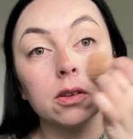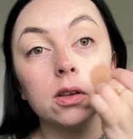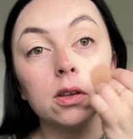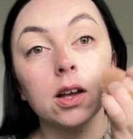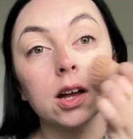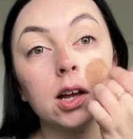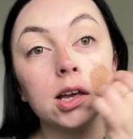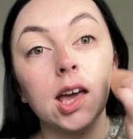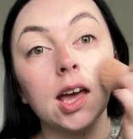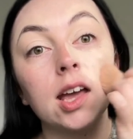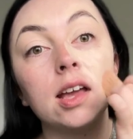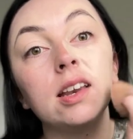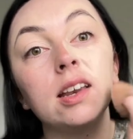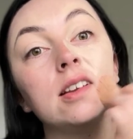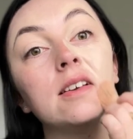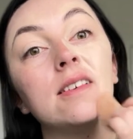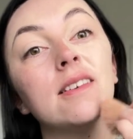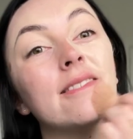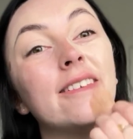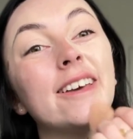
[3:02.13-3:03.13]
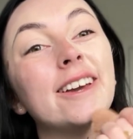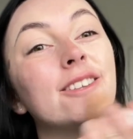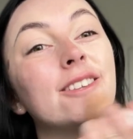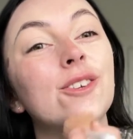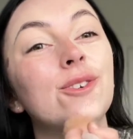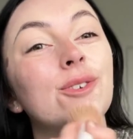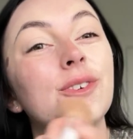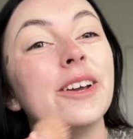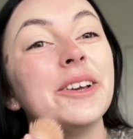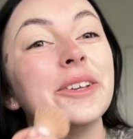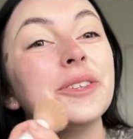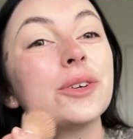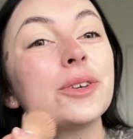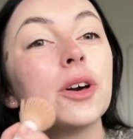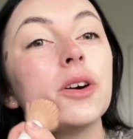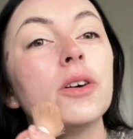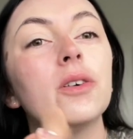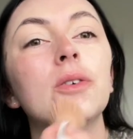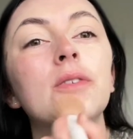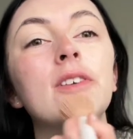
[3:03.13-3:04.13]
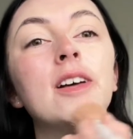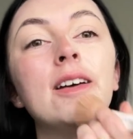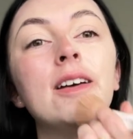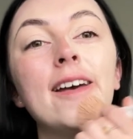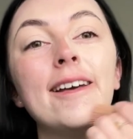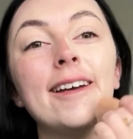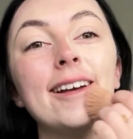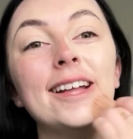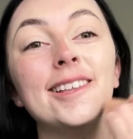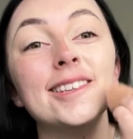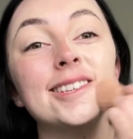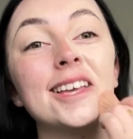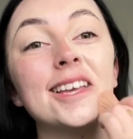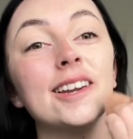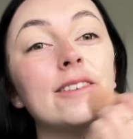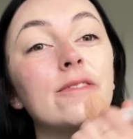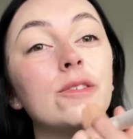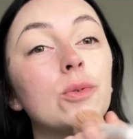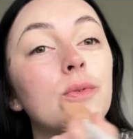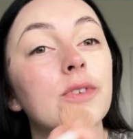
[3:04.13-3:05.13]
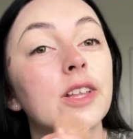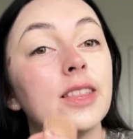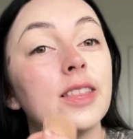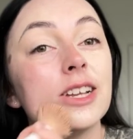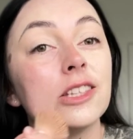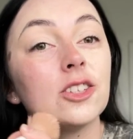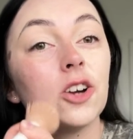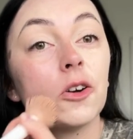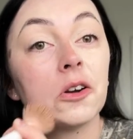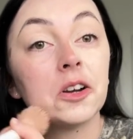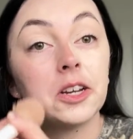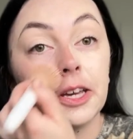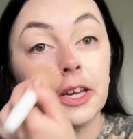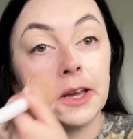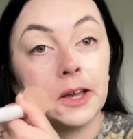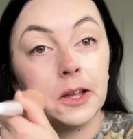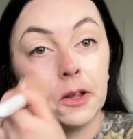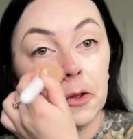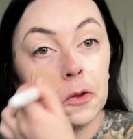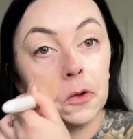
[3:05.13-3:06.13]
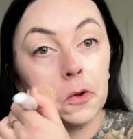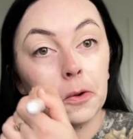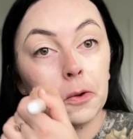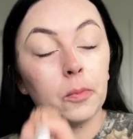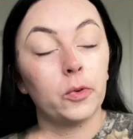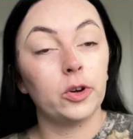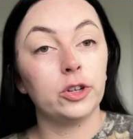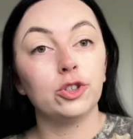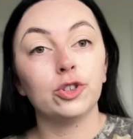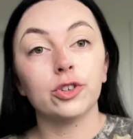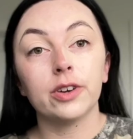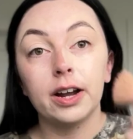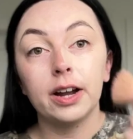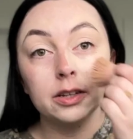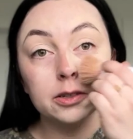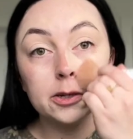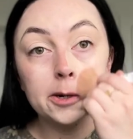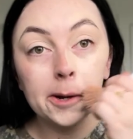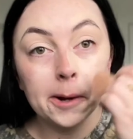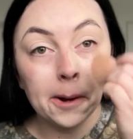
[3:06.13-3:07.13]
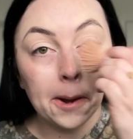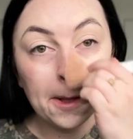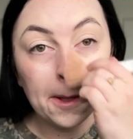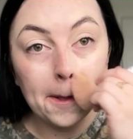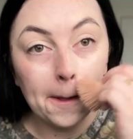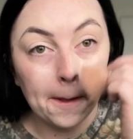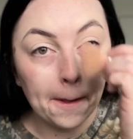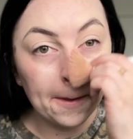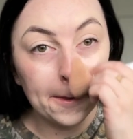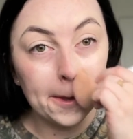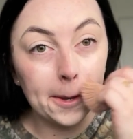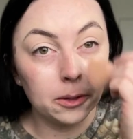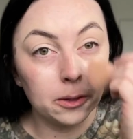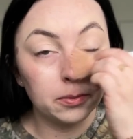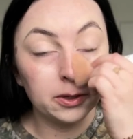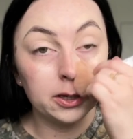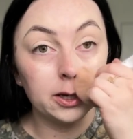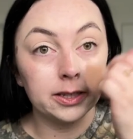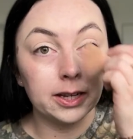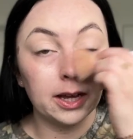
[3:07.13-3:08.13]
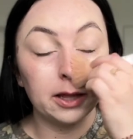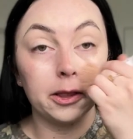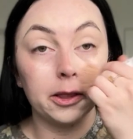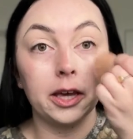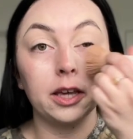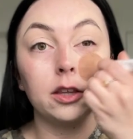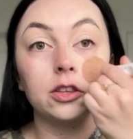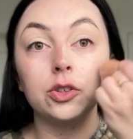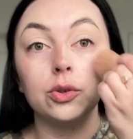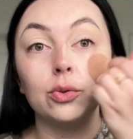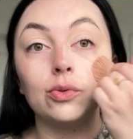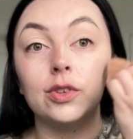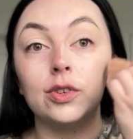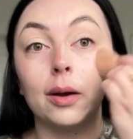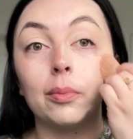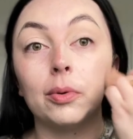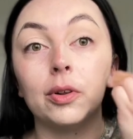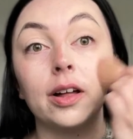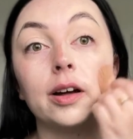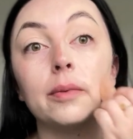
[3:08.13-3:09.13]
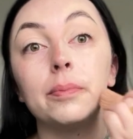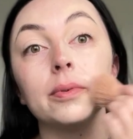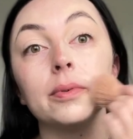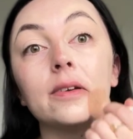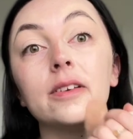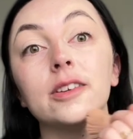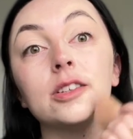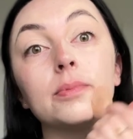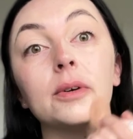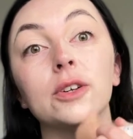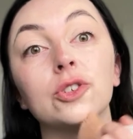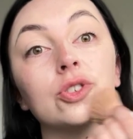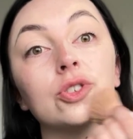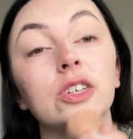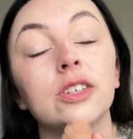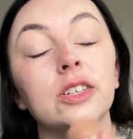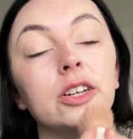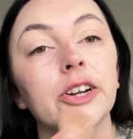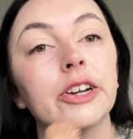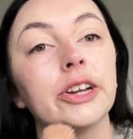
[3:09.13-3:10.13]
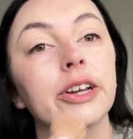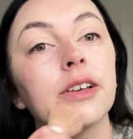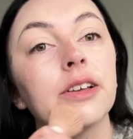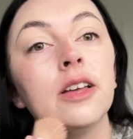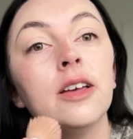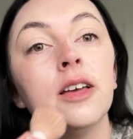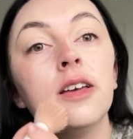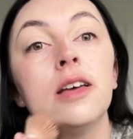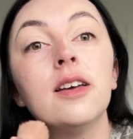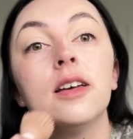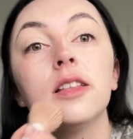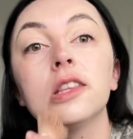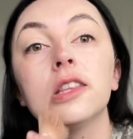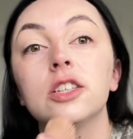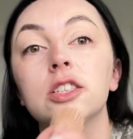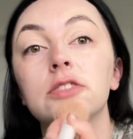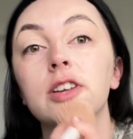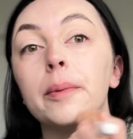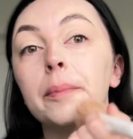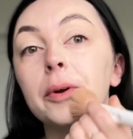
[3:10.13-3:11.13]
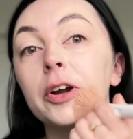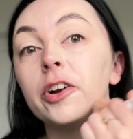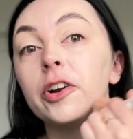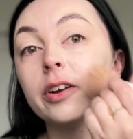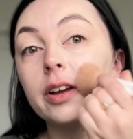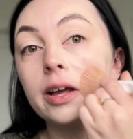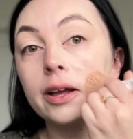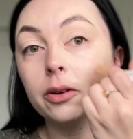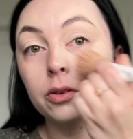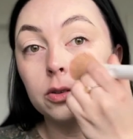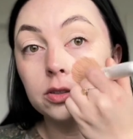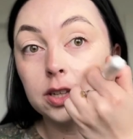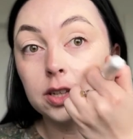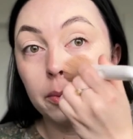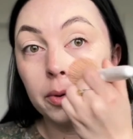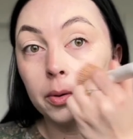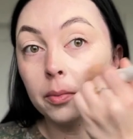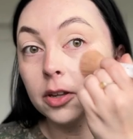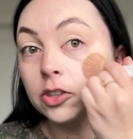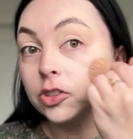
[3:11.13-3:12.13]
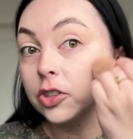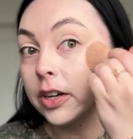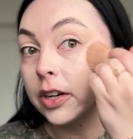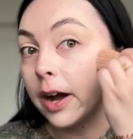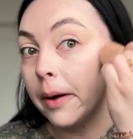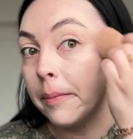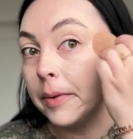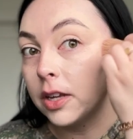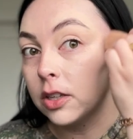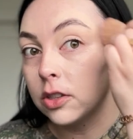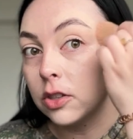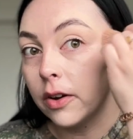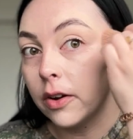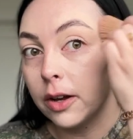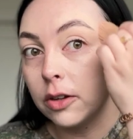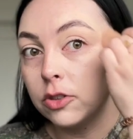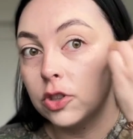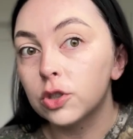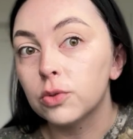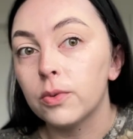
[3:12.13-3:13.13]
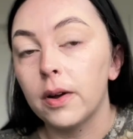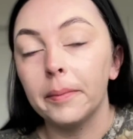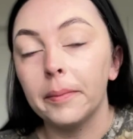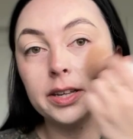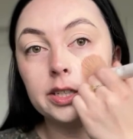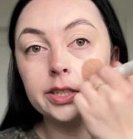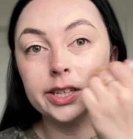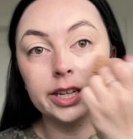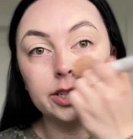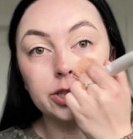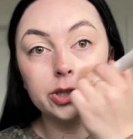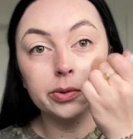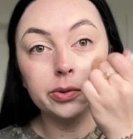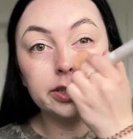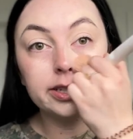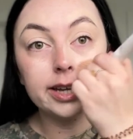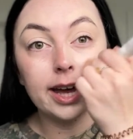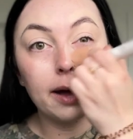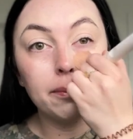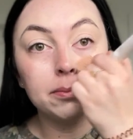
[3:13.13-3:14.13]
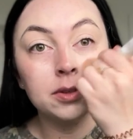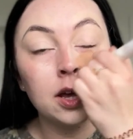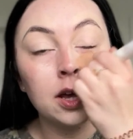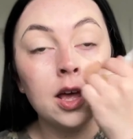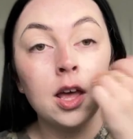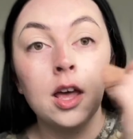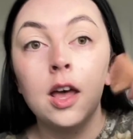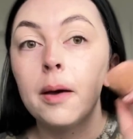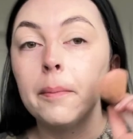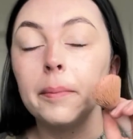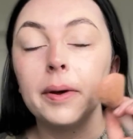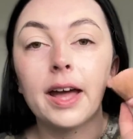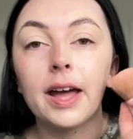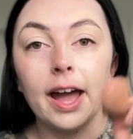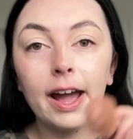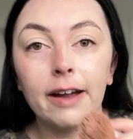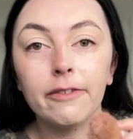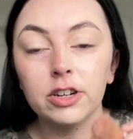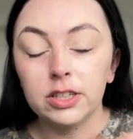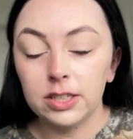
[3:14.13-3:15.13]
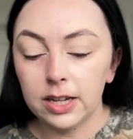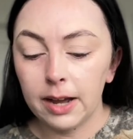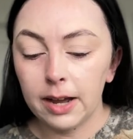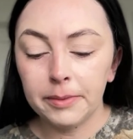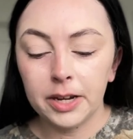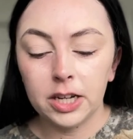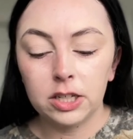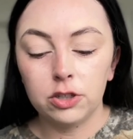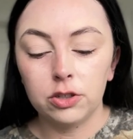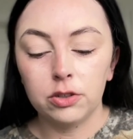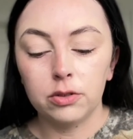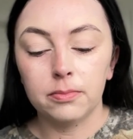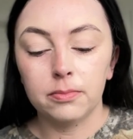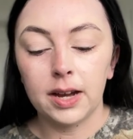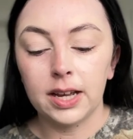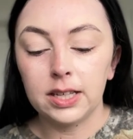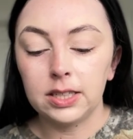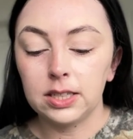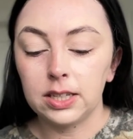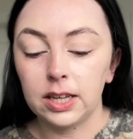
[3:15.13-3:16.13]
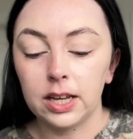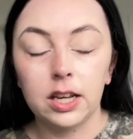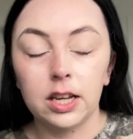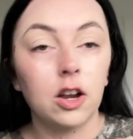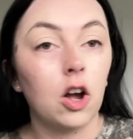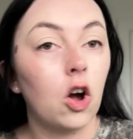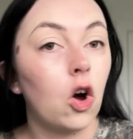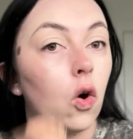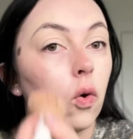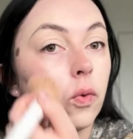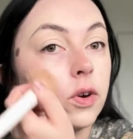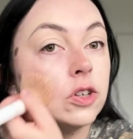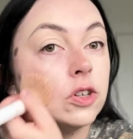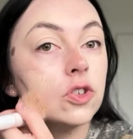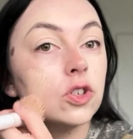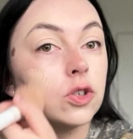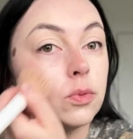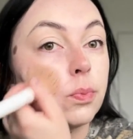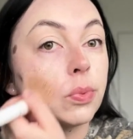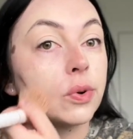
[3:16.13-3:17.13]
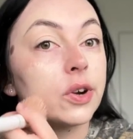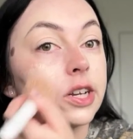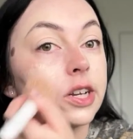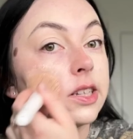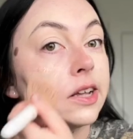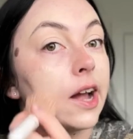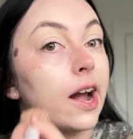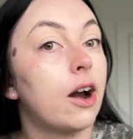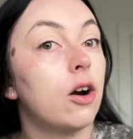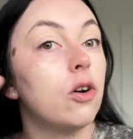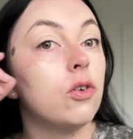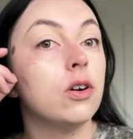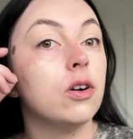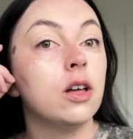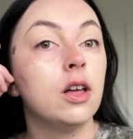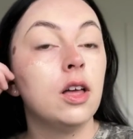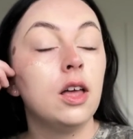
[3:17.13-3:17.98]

again, like 2 days ago, instead of the one that's already in your moisturizer, just because I like to double up, especially during the summer, and summer months are coming, so I just want my skin to adapt. But every time I do, my skin always just breaks out